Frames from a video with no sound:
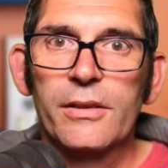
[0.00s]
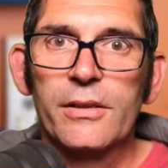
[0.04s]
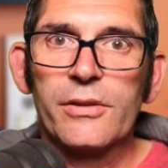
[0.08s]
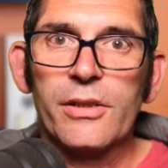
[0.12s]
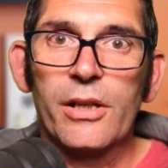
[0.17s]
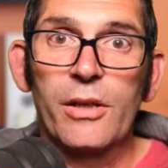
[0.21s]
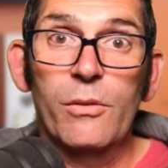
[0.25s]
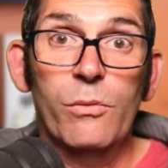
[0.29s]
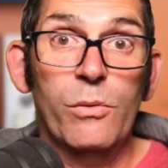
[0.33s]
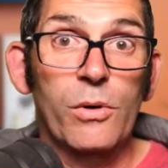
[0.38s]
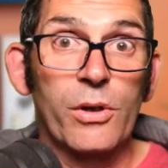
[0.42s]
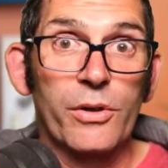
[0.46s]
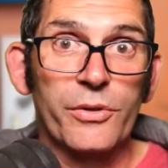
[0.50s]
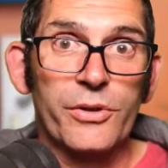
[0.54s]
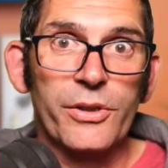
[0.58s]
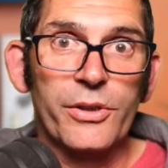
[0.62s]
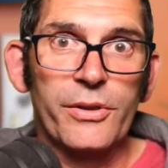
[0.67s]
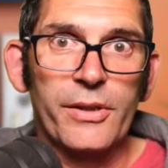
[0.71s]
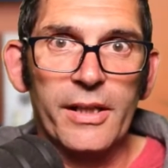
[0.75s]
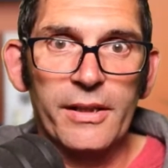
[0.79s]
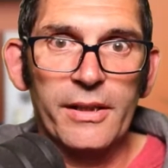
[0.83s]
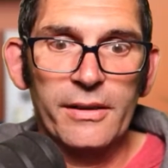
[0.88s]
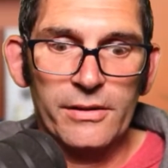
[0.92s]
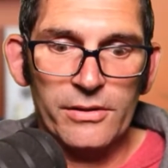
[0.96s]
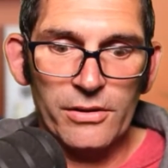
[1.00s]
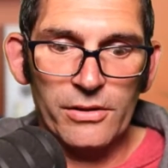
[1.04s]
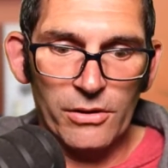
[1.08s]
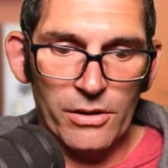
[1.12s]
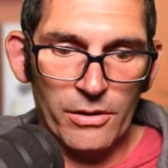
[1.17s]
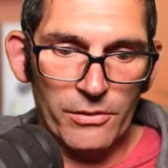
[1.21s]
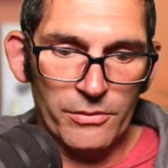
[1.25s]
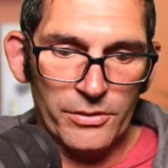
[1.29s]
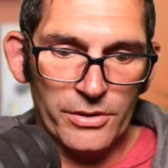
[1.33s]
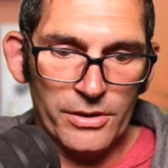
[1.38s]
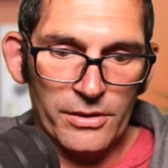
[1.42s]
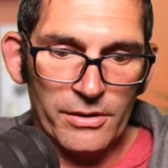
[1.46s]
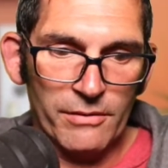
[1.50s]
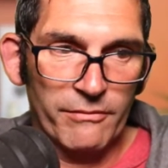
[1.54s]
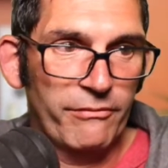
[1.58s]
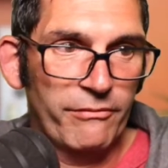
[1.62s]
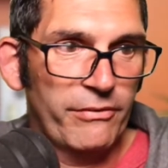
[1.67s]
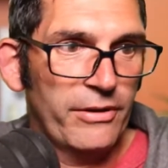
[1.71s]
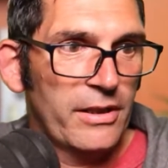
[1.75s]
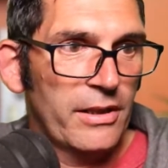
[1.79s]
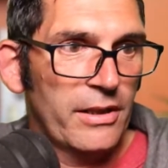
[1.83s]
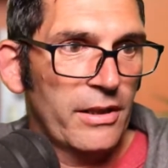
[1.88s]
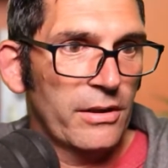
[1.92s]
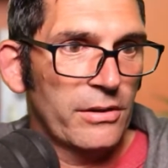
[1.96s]
So what I'll do then is I'll go on to
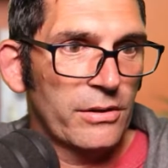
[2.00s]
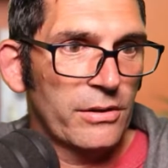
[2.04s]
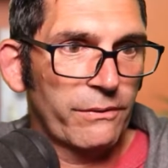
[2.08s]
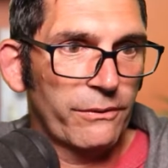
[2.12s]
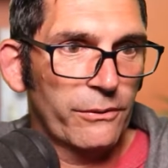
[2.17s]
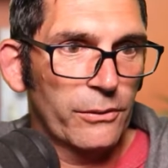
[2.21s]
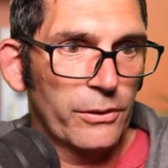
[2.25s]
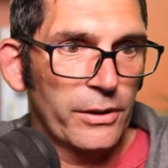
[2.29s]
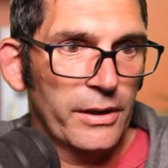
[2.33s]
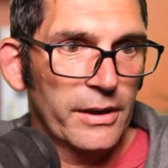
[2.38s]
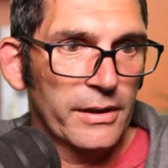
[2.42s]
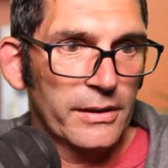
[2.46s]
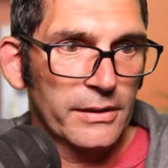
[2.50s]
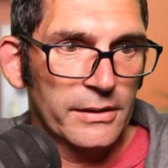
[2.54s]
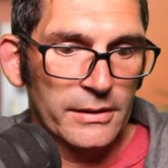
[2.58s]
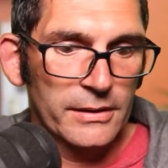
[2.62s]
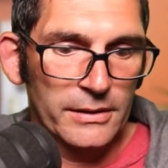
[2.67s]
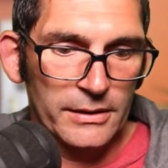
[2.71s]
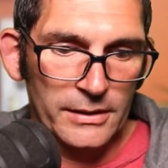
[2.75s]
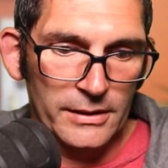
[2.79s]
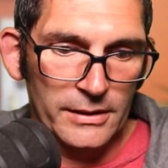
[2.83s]
some videos for you,